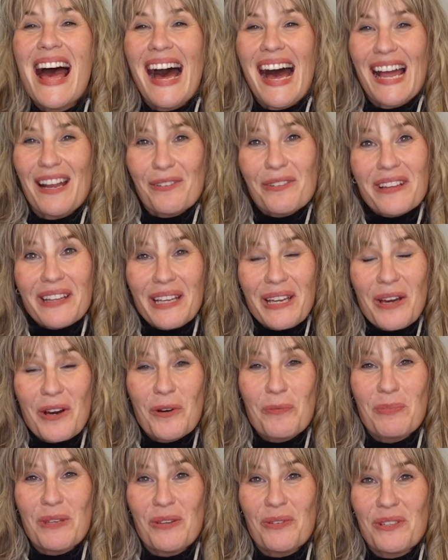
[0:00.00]
I really
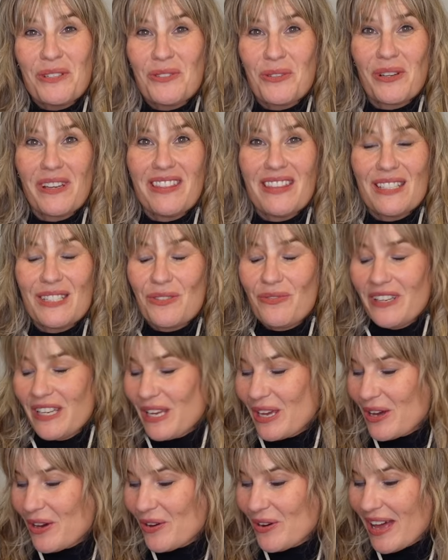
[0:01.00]
hope you enjoyed this
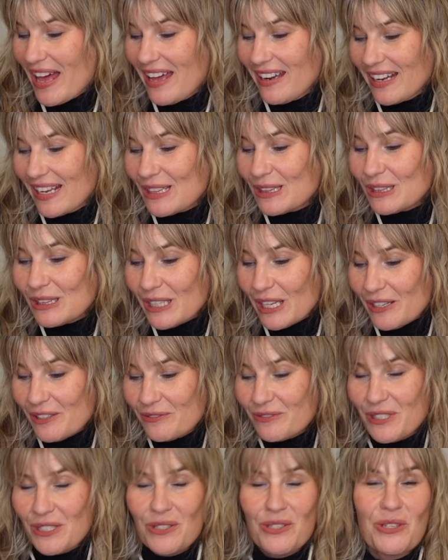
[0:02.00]
video and I'd
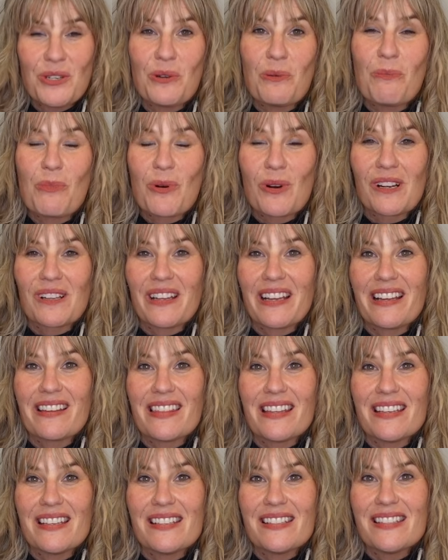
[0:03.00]
love to shoot more like
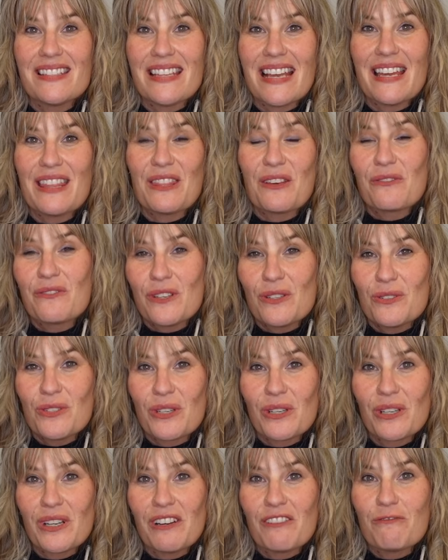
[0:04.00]
this in the
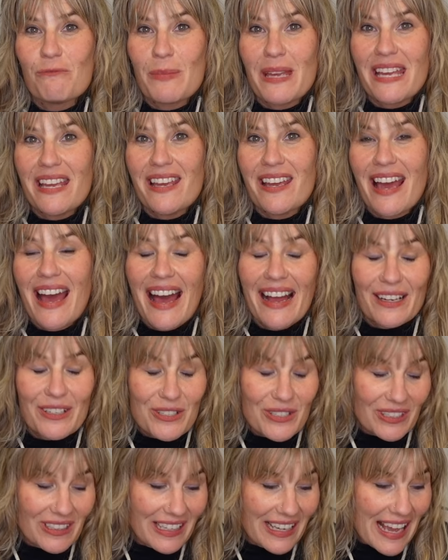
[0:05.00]
future of me
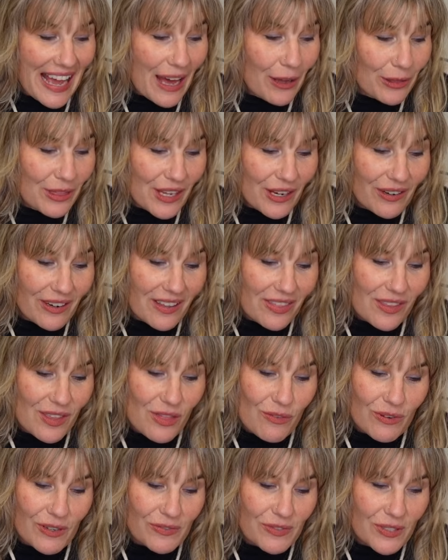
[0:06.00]
actually out there in the
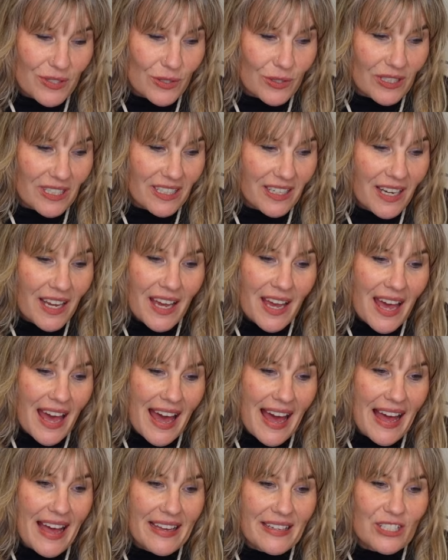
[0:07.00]
thrift store
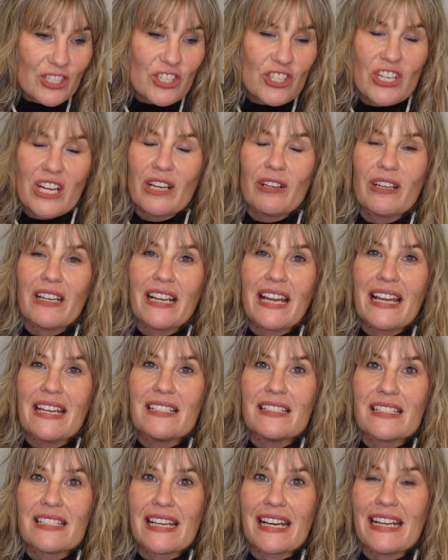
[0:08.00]
and sharing
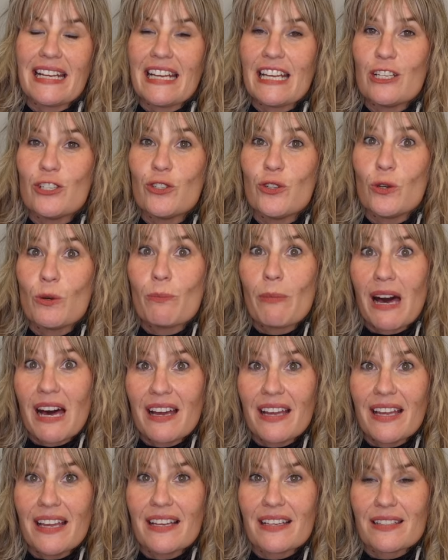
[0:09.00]
insight into
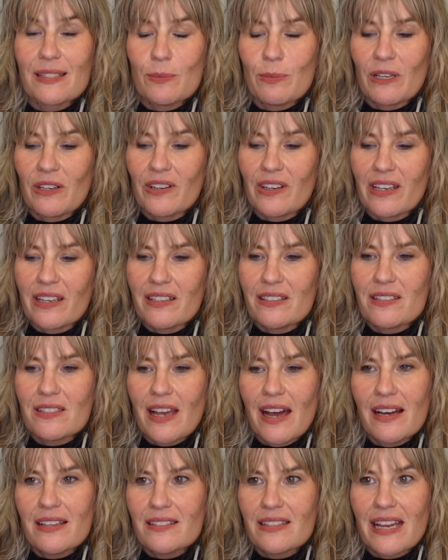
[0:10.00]
my experience
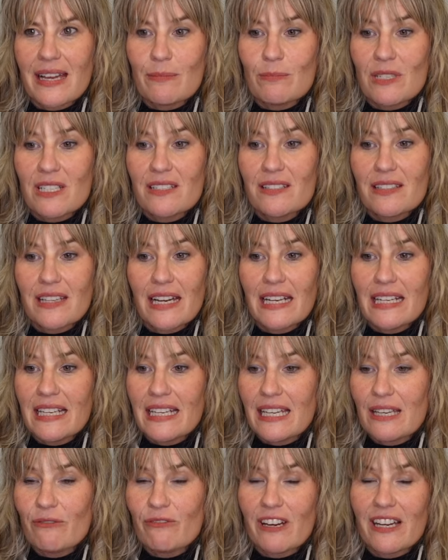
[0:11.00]
as I'm
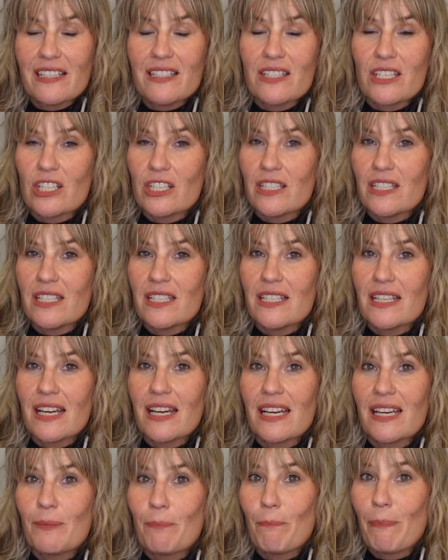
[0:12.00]
deciding if I should
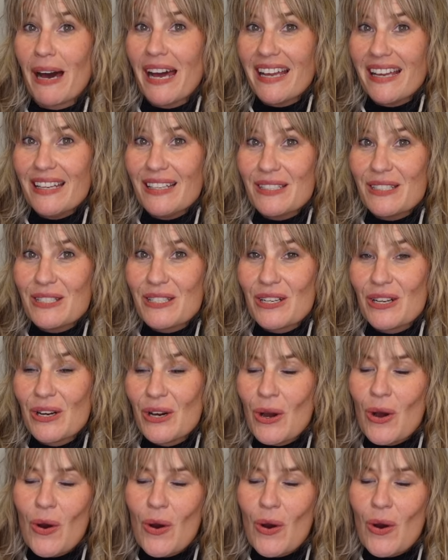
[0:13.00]
buy it